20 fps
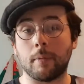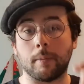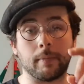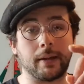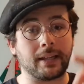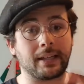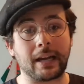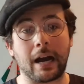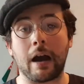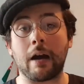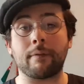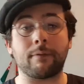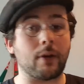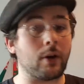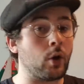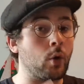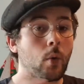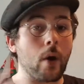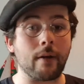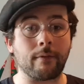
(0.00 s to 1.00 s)
my mate Gareth and
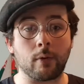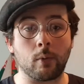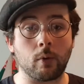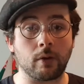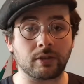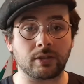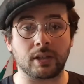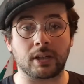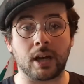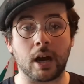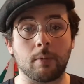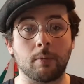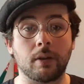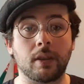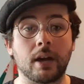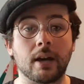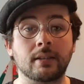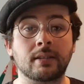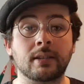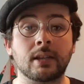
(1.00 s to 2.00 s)
whoever wants to come with
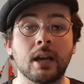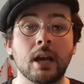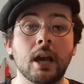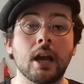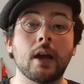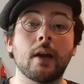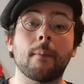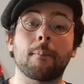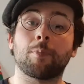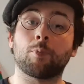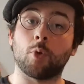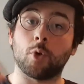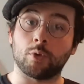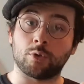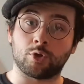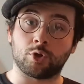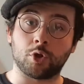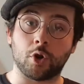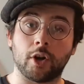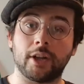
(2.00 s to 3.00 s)
us will
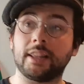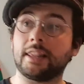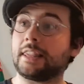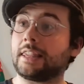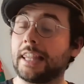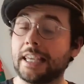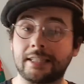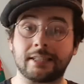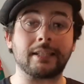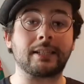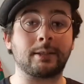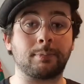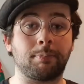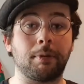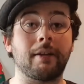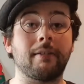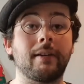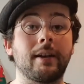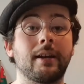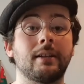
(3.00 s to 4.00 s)
join this
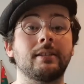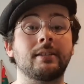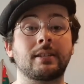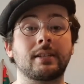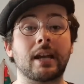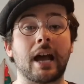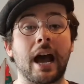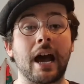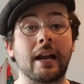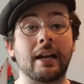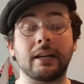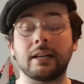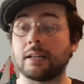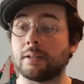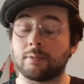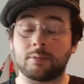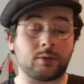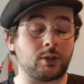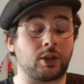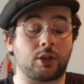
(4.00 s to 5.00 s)
experience and
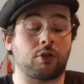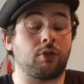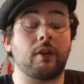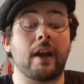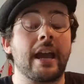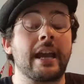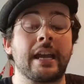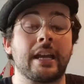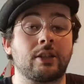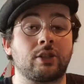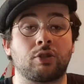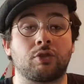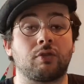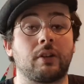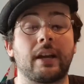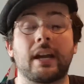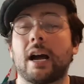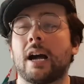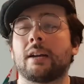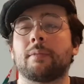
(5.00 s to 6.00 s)
to create
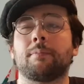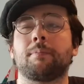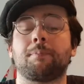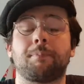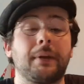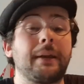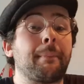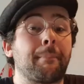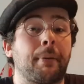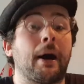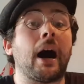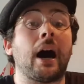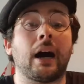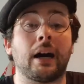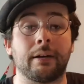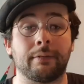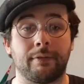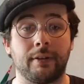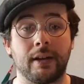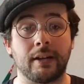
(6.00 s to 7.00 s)
history and be
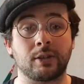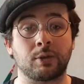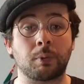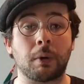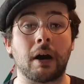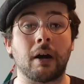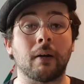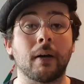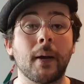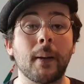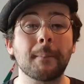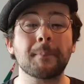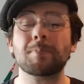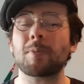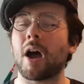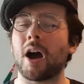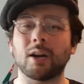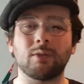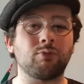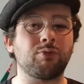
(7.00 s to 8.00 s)
part of it as well.
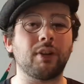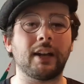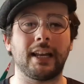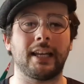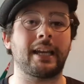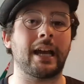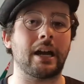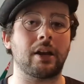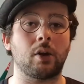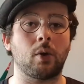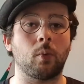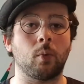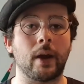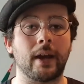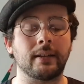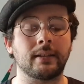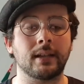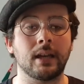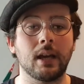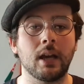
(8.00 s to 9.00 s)
I really cannot
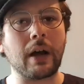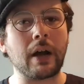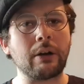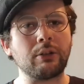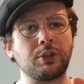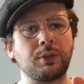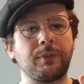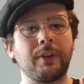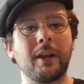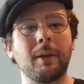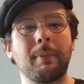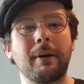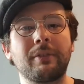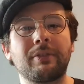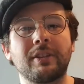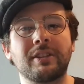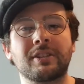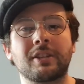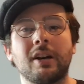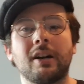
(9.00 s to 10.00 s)
wait. So how do you feel about
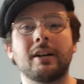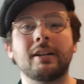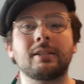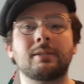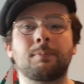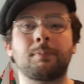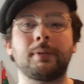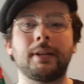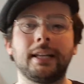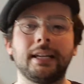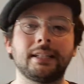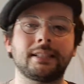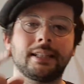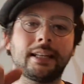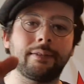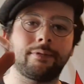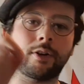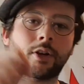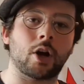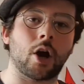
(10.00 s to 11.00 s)
this guys? Please
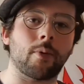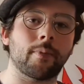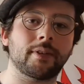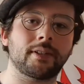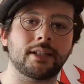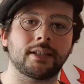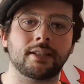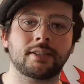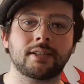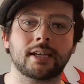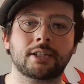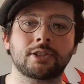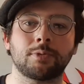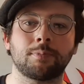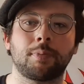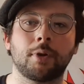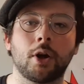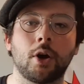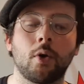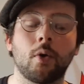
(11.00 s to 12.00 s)
leave a comment in the section
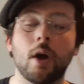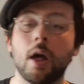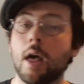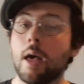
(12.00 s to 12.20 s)
below.